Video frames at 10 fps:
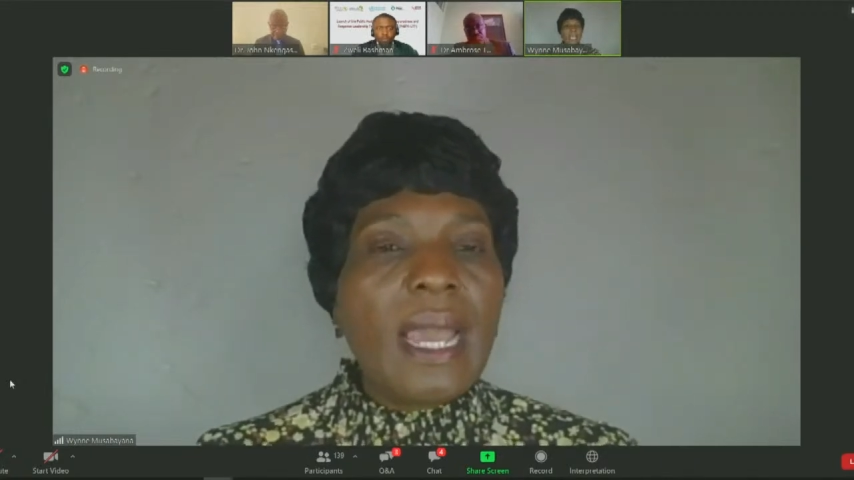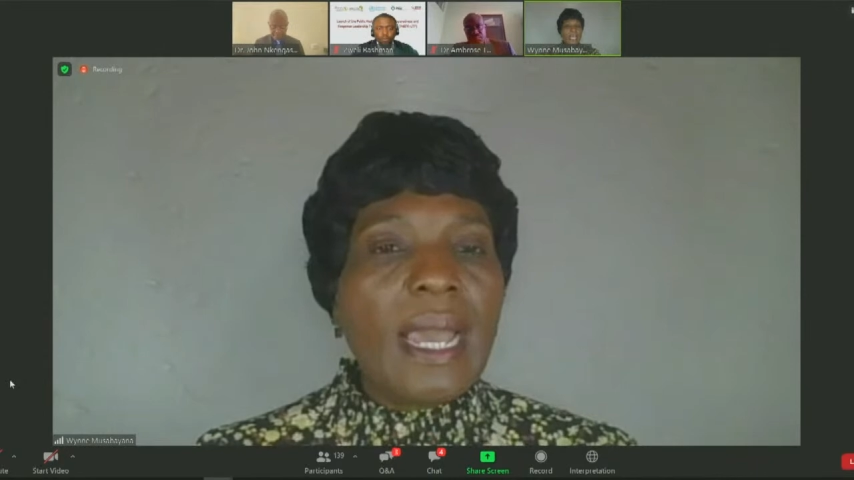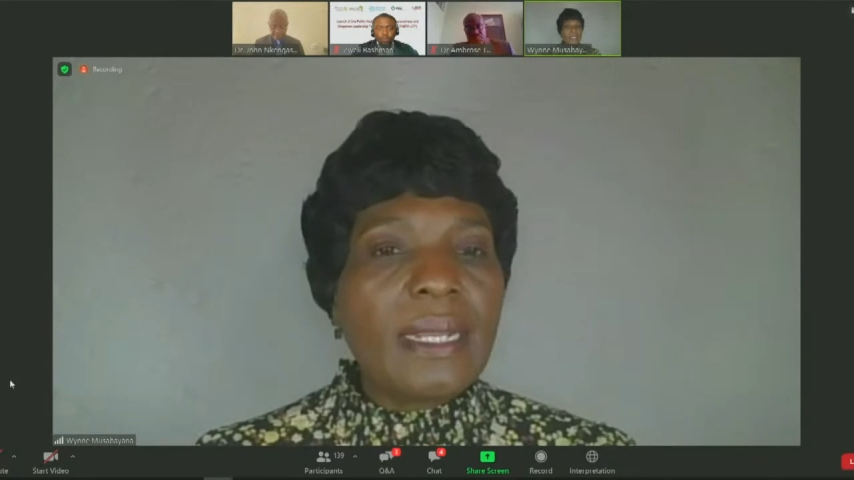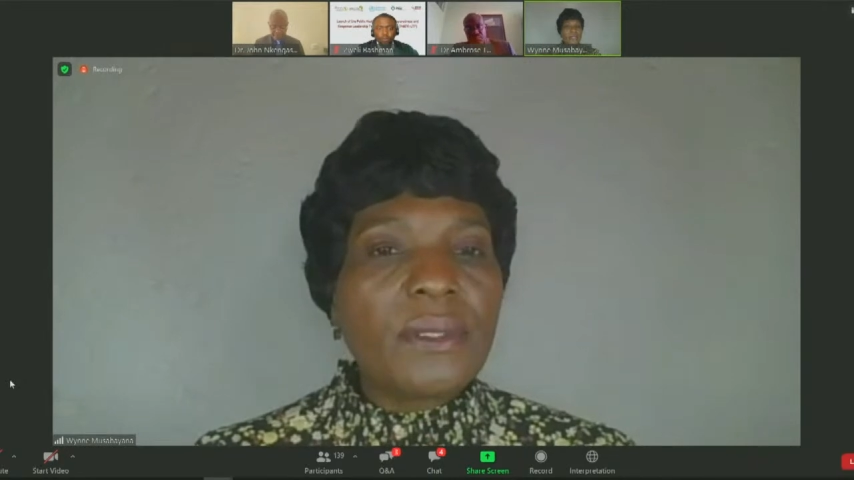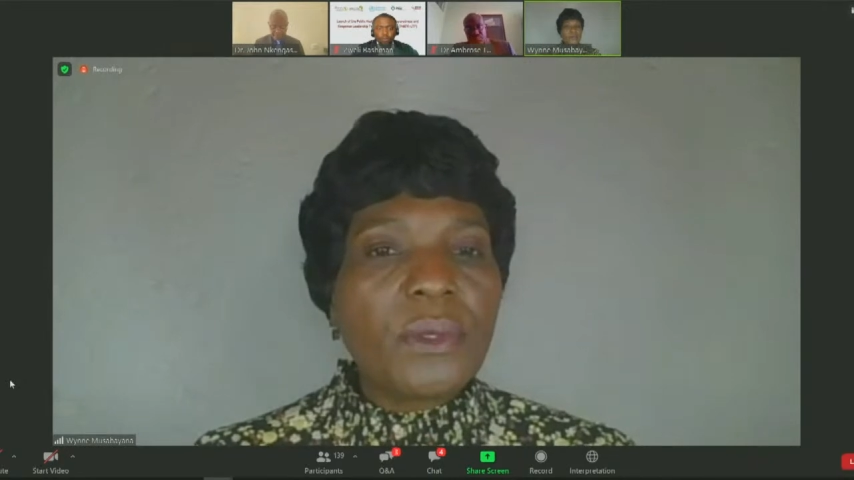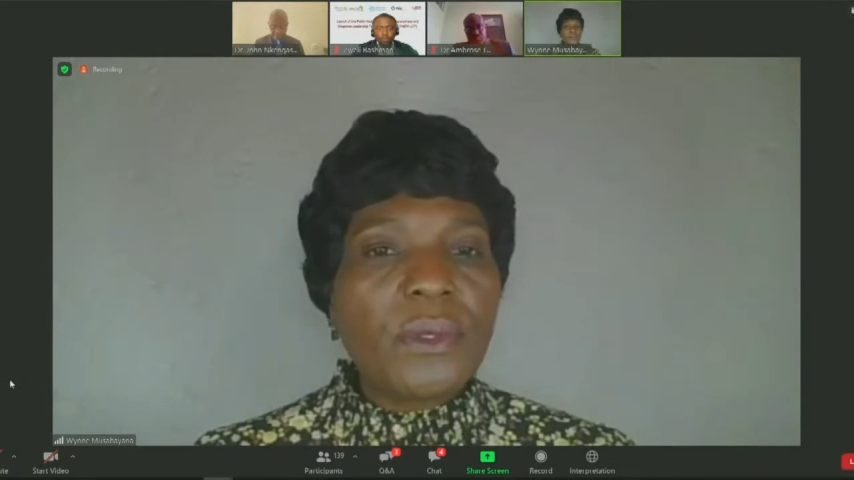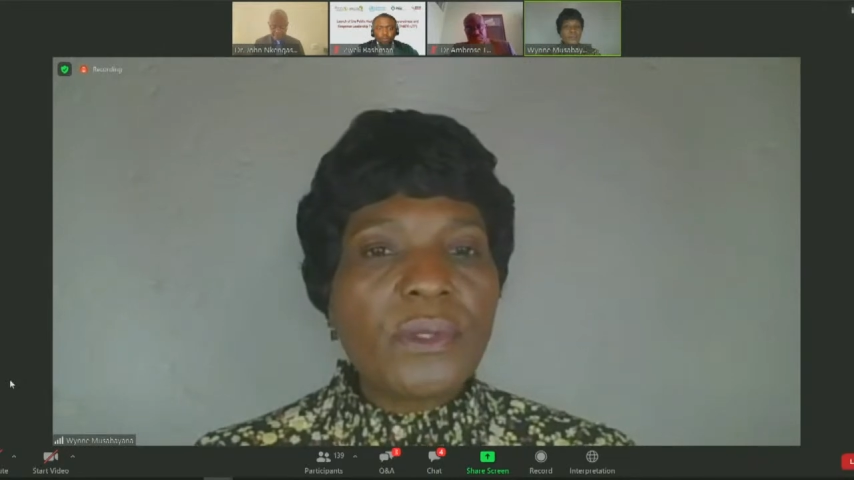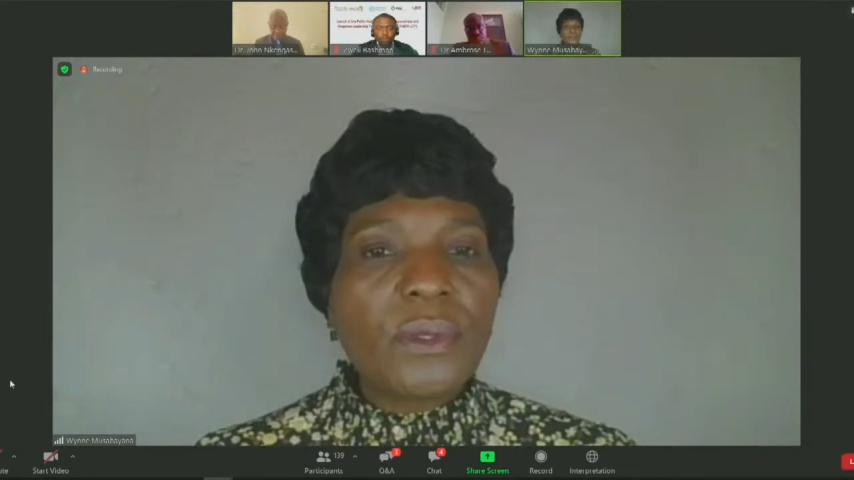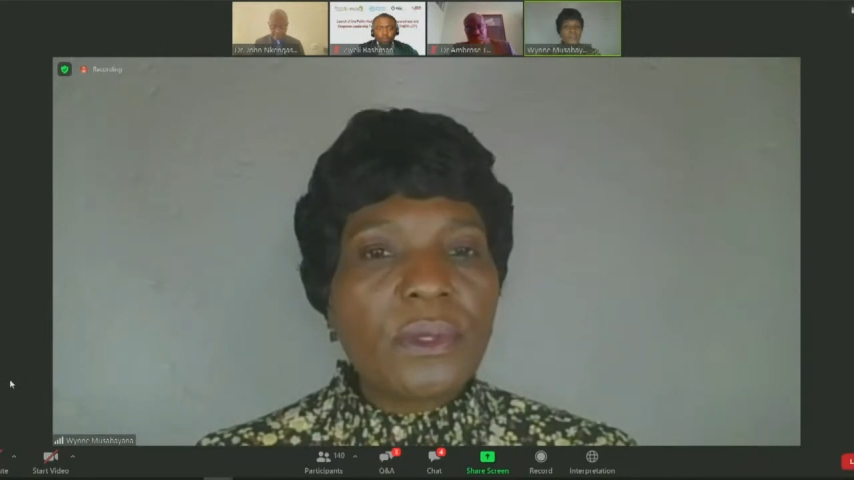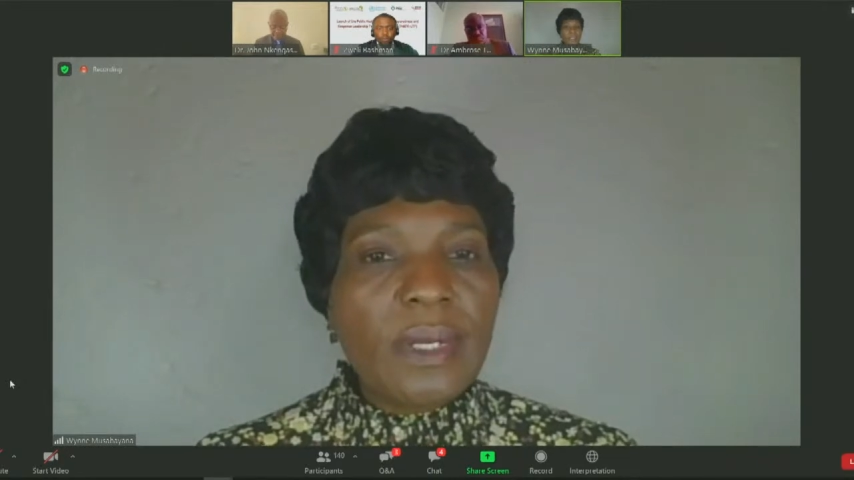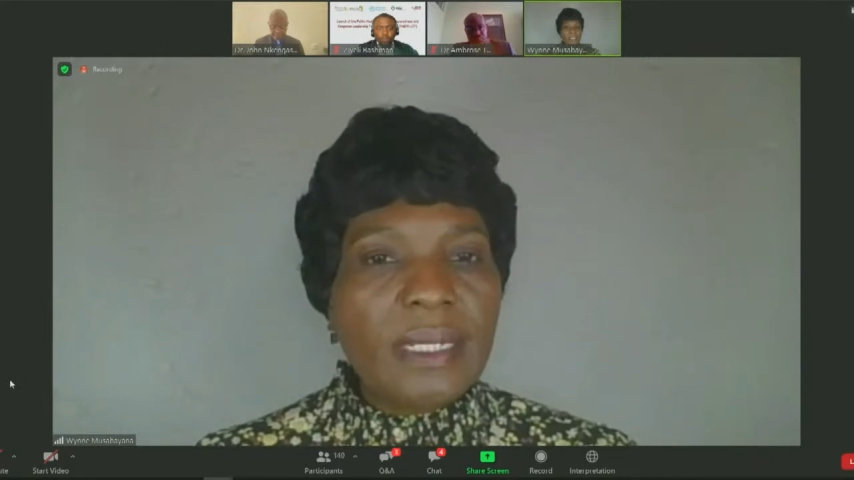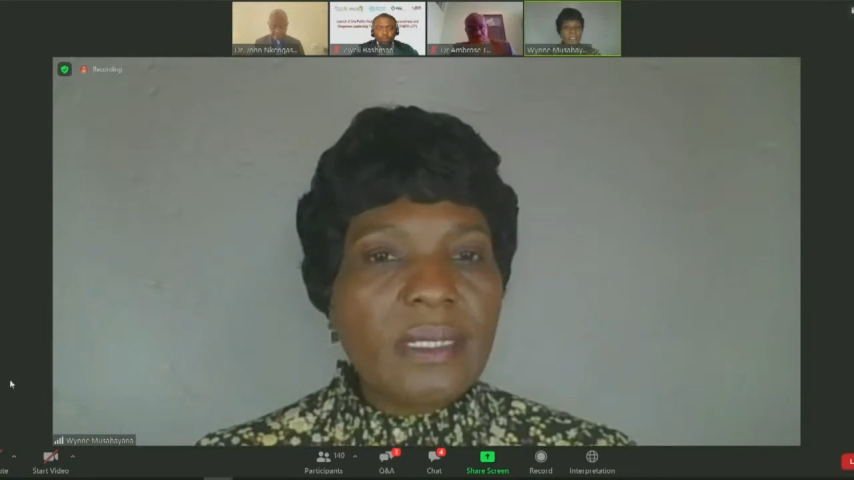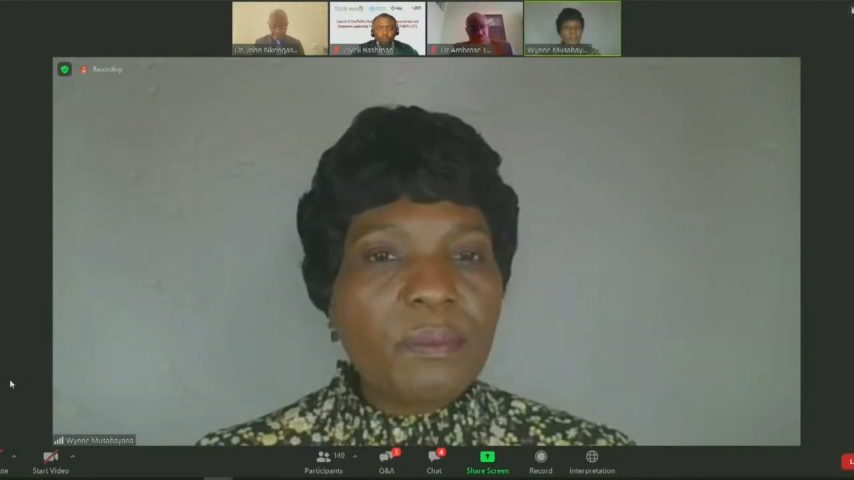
and it also runs